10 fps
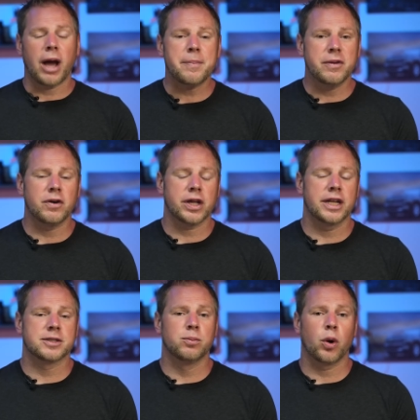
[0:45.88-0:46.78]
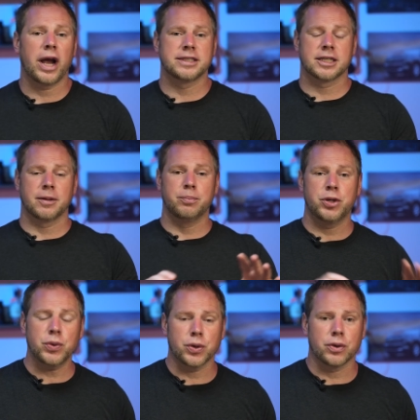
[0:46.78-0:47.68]
might be looking at this more as a
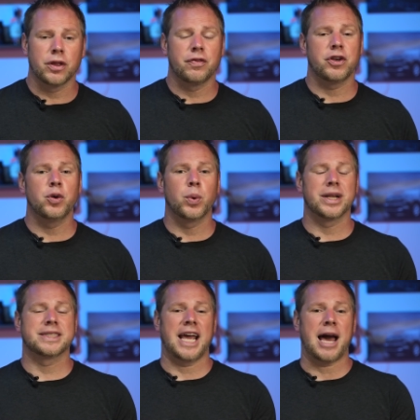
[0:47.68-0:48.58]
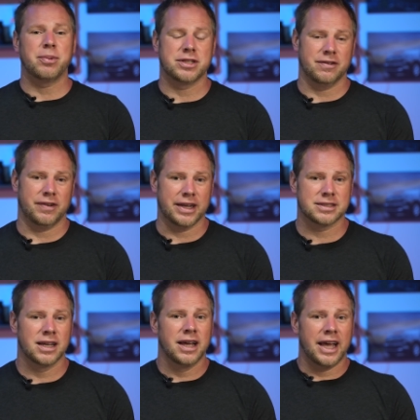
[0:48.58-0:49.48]
computer than you would a tablet
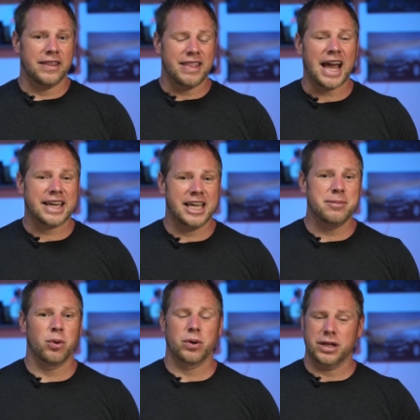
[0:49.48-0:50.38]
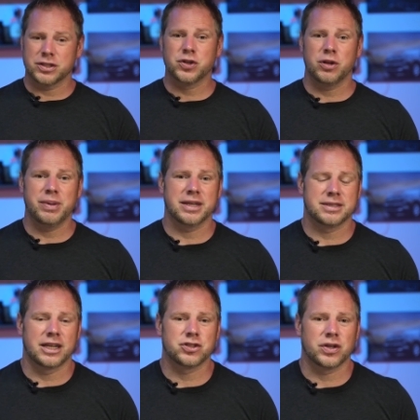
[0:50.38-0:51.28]
device. And that keyboard is going to be
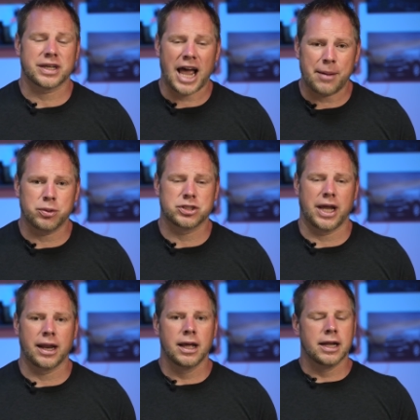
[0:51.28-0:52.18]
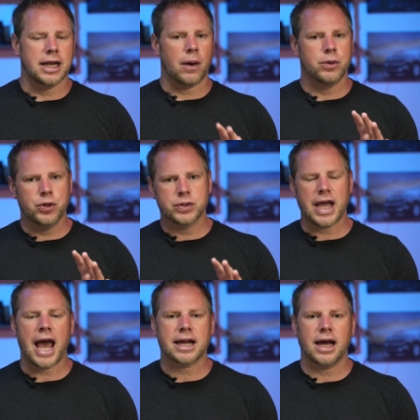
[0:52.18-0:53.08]
essential to accomplish that. Now, when you
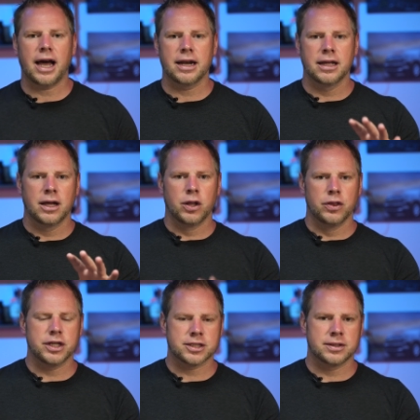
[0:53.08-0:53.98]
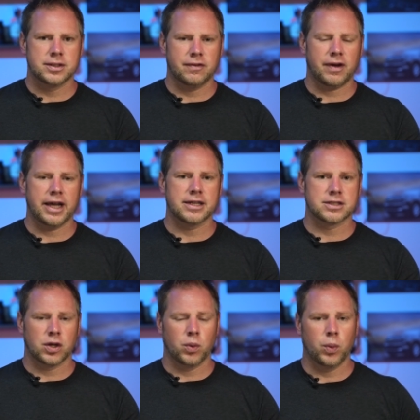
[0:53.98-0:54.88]
tack on this
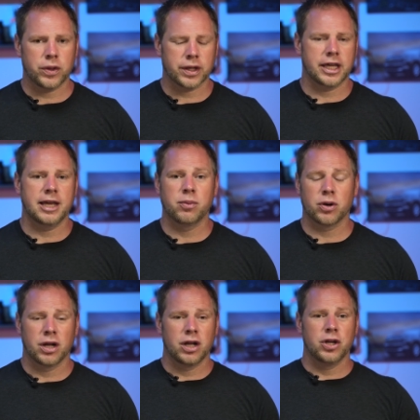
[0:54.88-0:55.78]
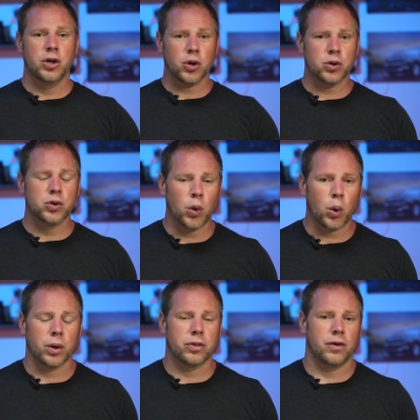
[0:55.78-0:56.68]
device with a keyboard, you're
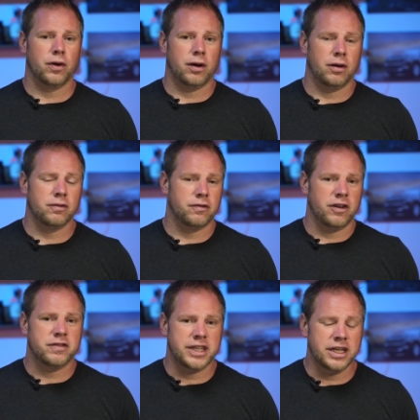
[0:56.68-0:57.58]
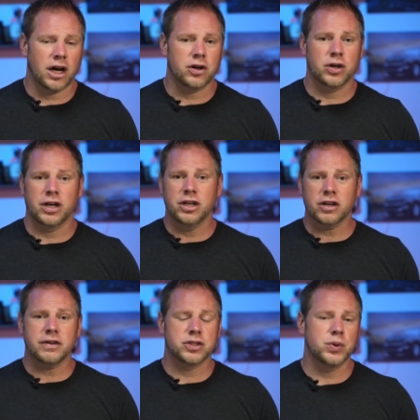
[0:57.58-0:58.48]
north of $1,500,
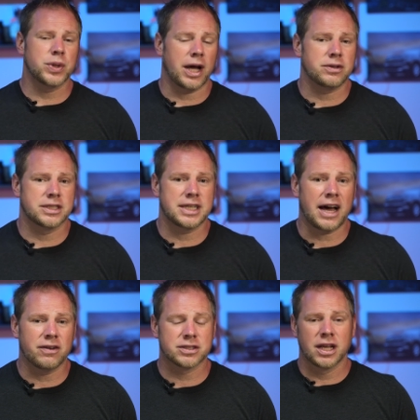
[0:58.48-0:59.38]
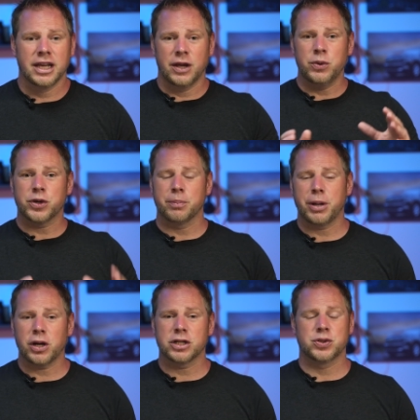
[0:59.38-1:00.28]
nearly $2,000. And when you
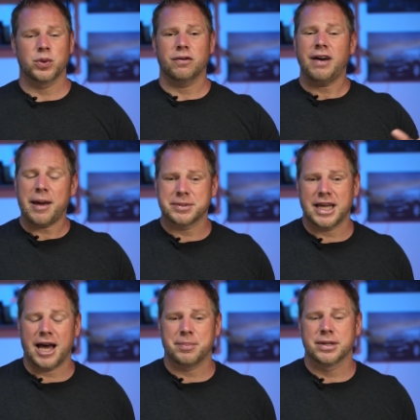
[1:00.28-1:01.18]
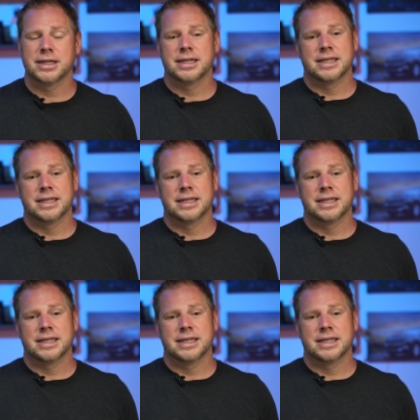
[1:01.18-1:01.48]
compare it to a laptop,